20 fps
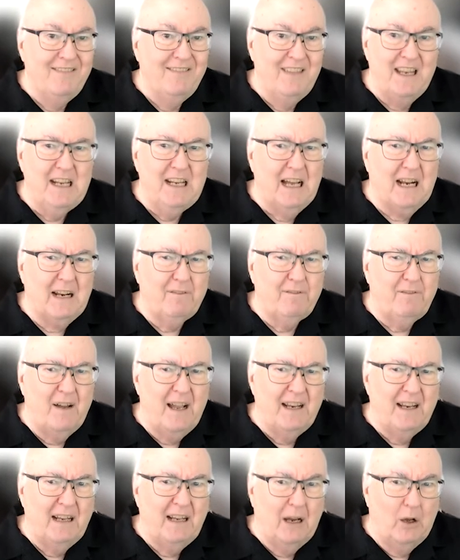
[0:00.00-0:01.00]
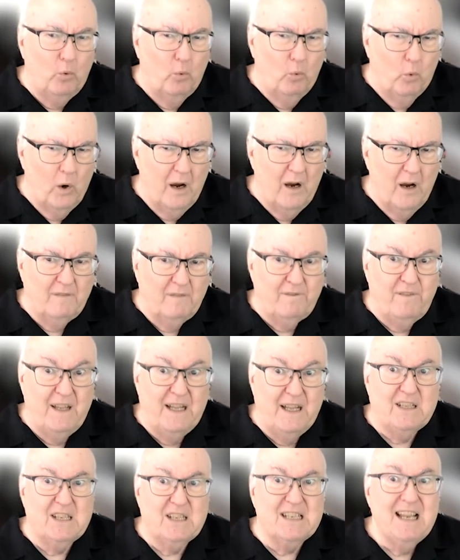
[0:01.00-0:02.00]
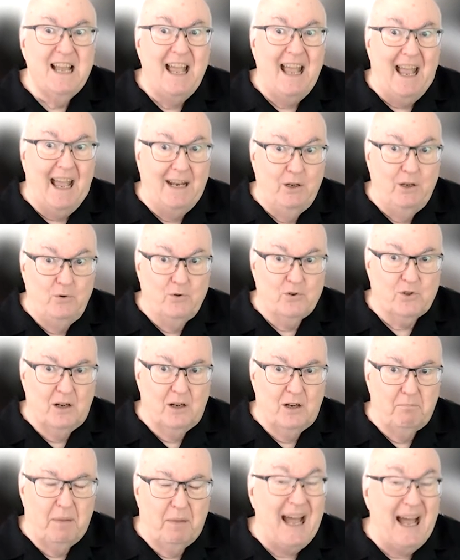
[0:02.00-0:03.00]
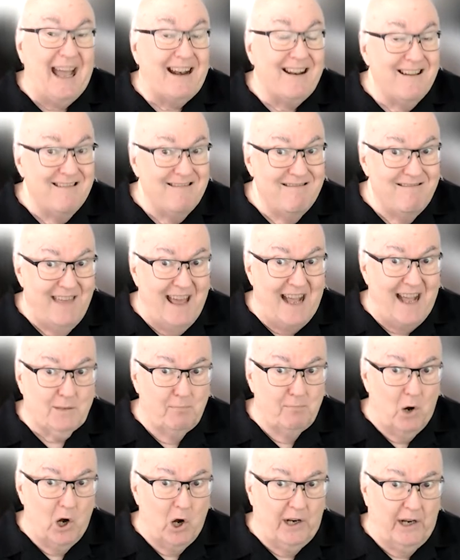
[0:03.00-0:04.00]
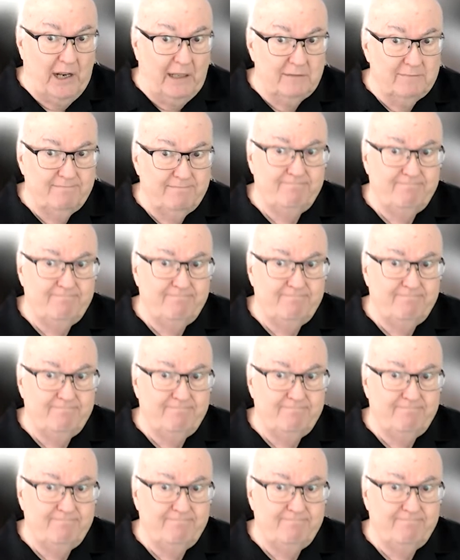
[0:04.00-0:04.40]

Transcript: then you got to find out where it fits and who's going to buy it. That's marketing.